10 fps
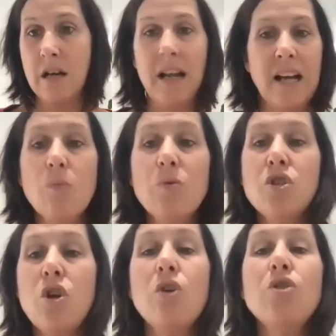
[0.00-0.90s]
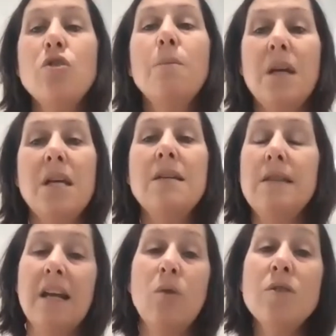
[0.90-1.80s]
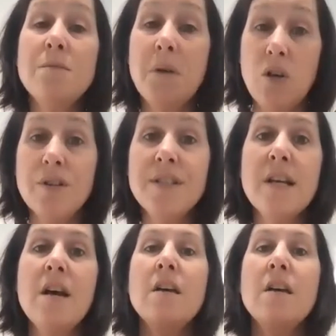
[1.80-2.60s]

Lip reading: Like, it was so super easy. And it was because